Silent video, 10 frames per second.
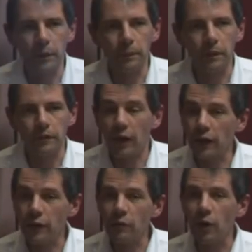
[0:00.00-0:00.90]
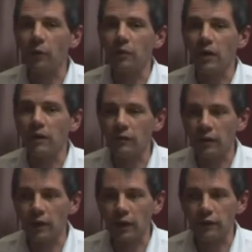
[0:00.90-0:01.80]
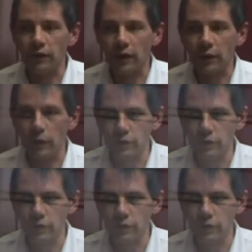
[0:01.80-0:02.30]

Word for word: the purpose? I don't know. I don't know the answer to that